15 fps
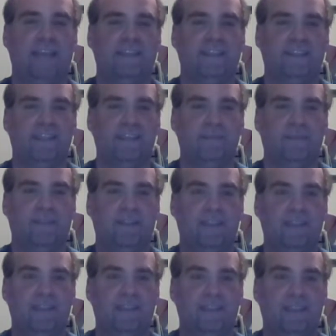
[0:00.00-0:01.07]
And AJ
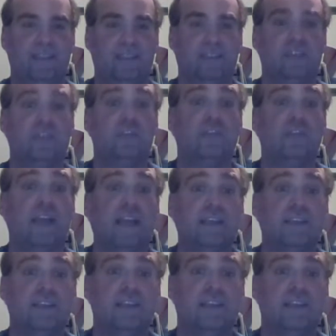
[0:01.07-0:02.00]
Styles, Seth,